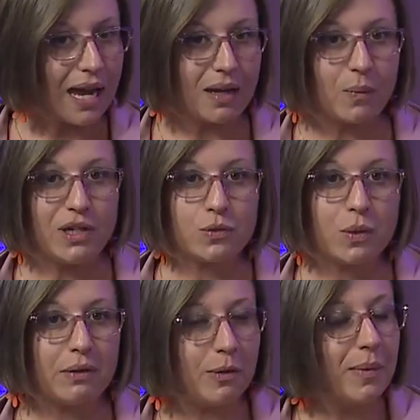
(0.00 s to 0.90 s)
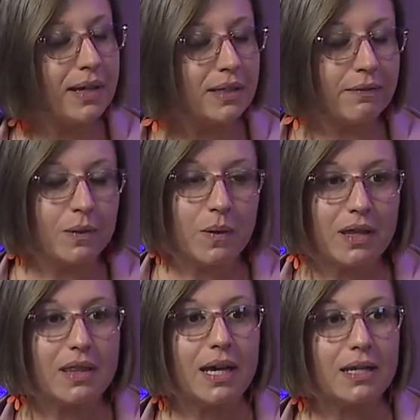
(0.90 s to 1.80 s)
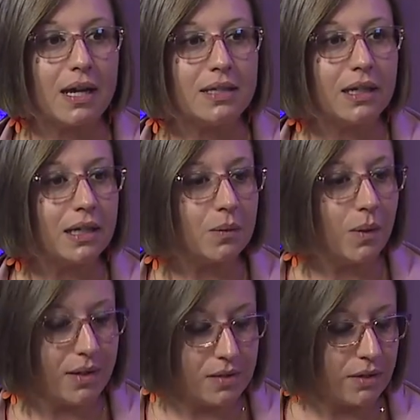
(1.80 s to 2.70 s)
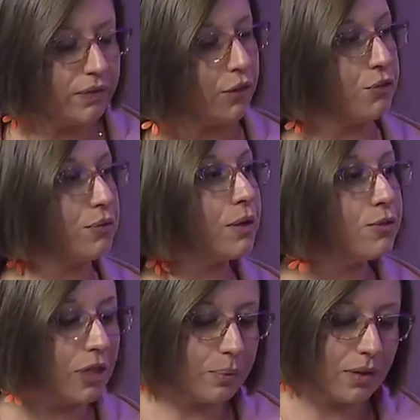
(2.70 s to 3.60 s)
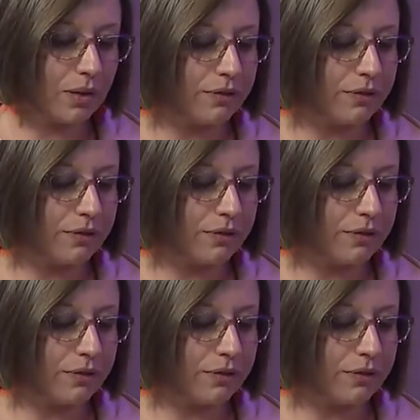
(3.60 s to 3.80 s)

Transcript: And we just want to remind everyone that Duncan was the first road tripper,